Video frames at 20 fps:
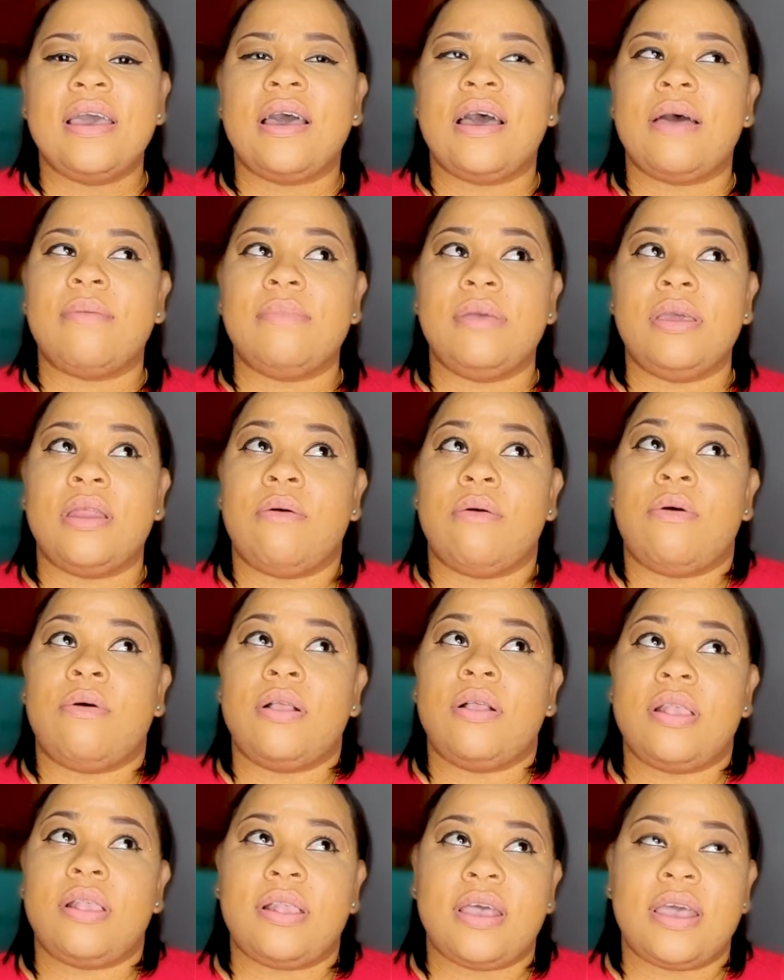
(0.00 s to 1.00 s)
I mean, I want
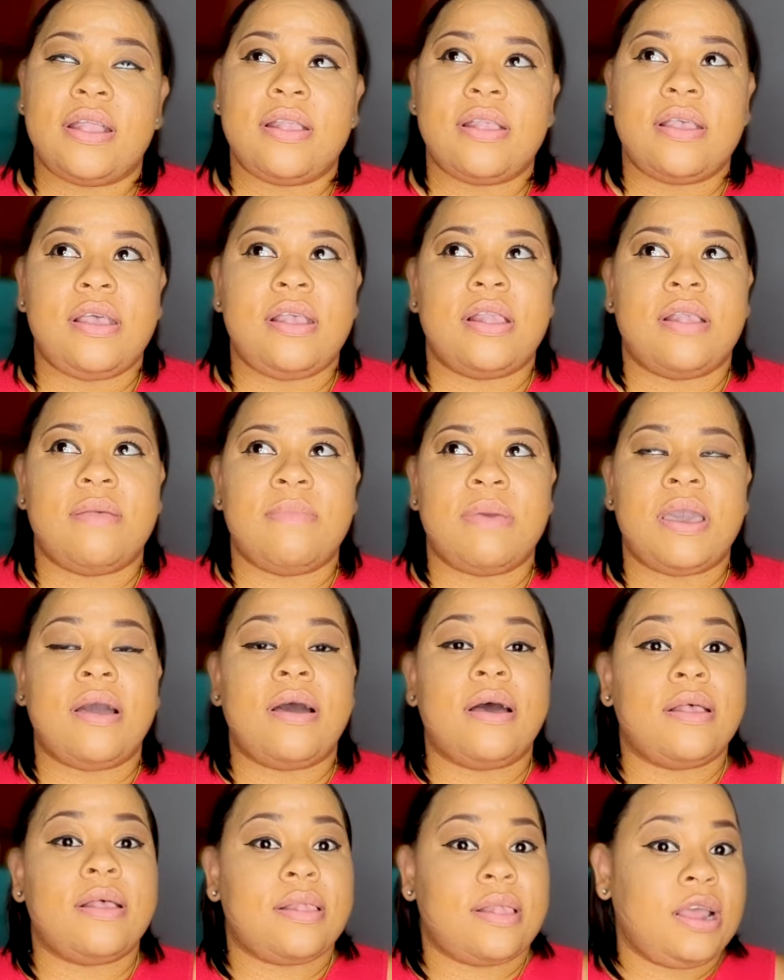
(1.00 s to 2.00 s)
to say it's easy because